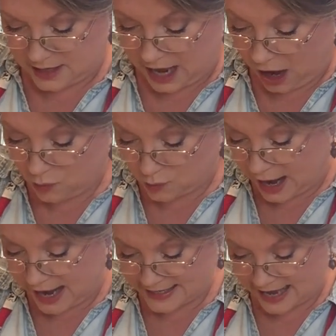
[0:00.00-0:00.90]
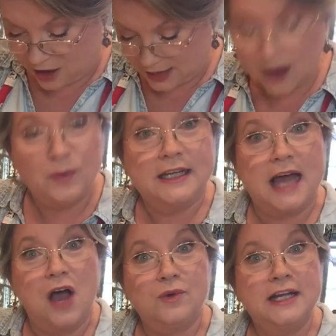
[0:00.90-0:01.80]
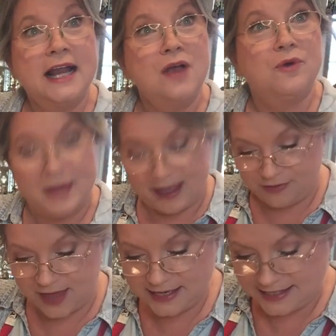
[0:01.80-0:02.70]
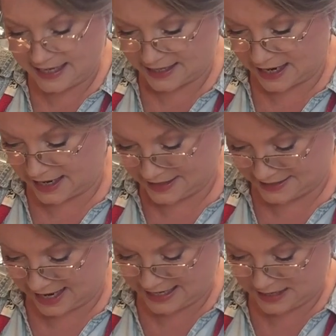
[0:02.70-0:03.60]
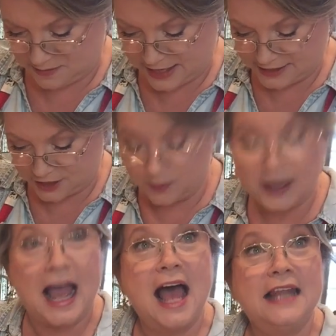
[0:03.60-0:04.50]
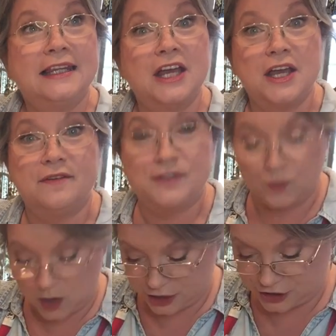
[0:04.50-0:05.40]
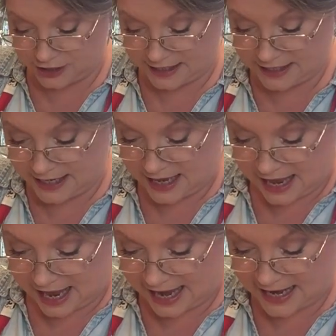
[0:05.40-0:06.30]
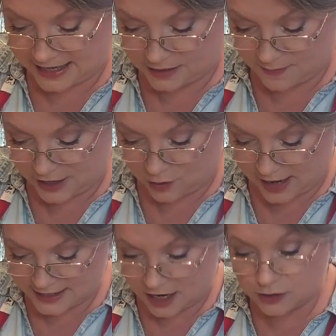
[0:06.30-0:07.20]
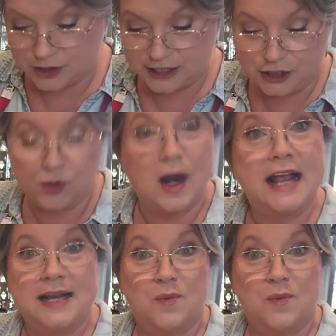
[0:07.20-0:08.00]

All right, y'all, I went on and on about that, didn't I? I didn't mean to, but I loved watching it, and my granddaughter did great